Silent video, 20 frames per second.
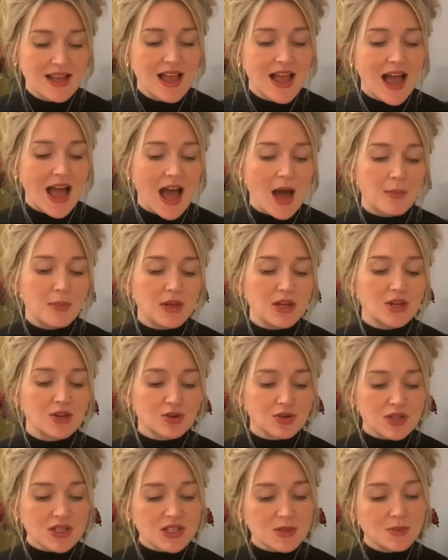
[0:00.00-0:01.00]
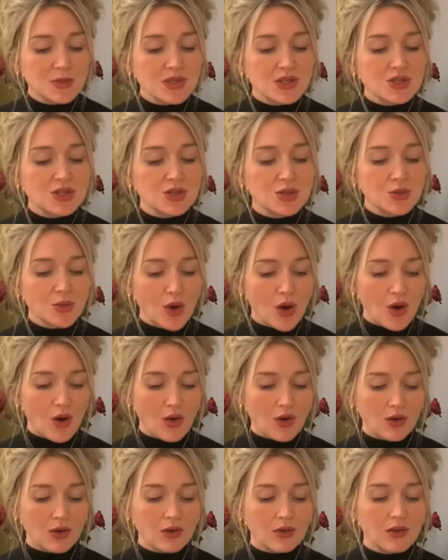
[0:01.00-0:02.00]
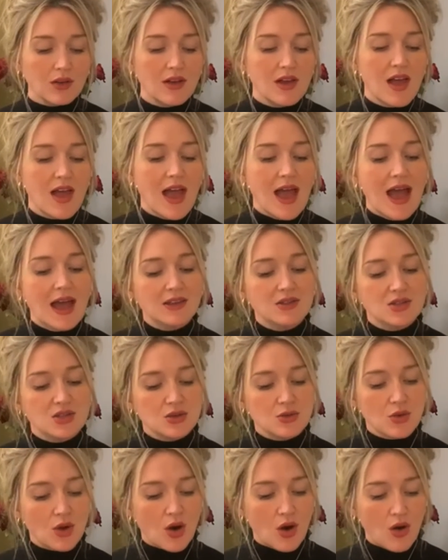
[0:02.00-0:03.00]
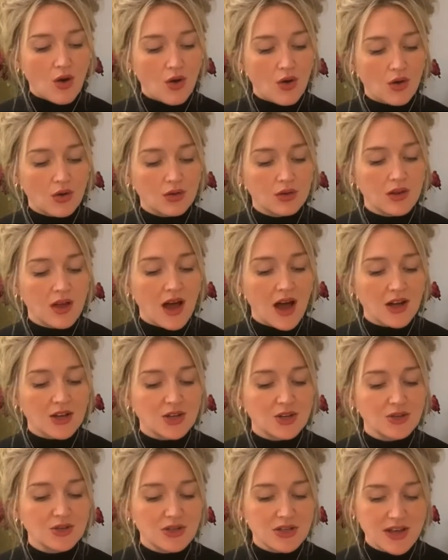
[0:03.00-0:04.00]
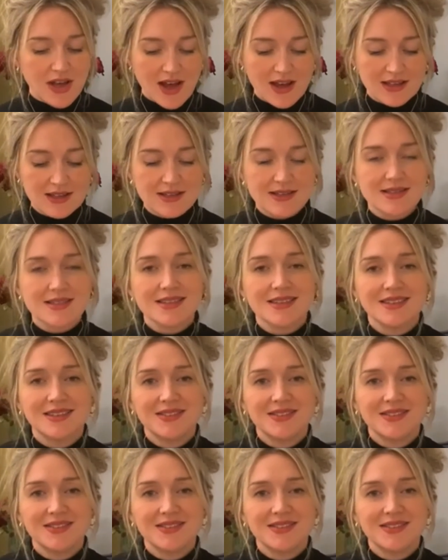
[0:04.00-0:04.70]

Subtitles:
Happy Christmas to all, and to all a good night.